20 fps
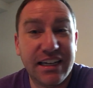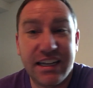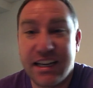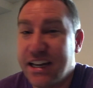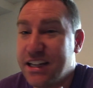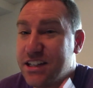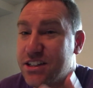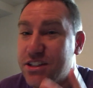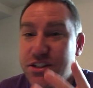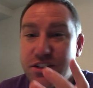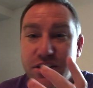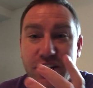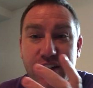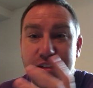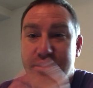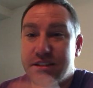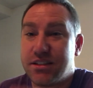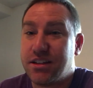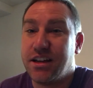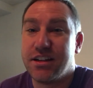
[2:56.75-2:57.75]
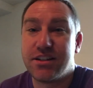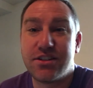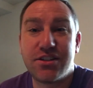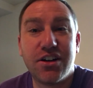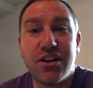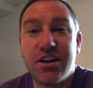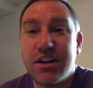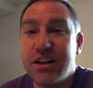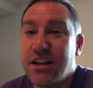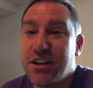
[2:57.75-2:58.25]
it's
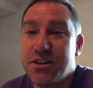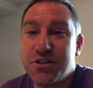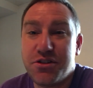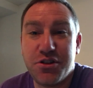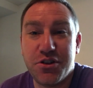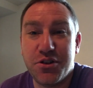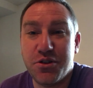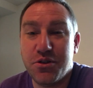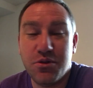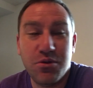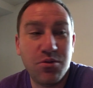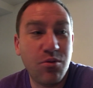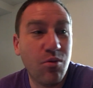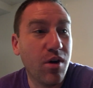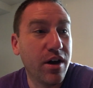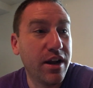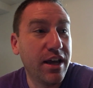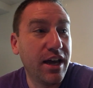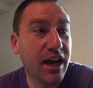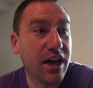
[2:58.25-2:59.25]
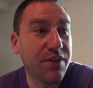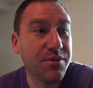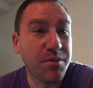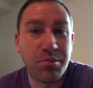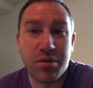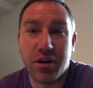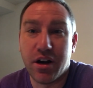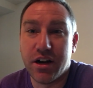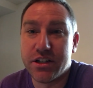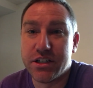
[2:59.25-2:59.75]
turning into one heck of a
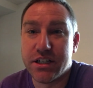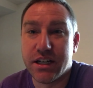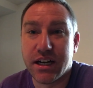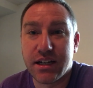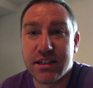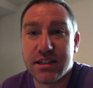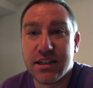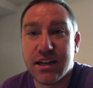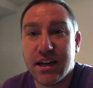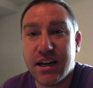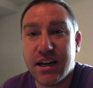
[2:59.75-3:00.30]
project.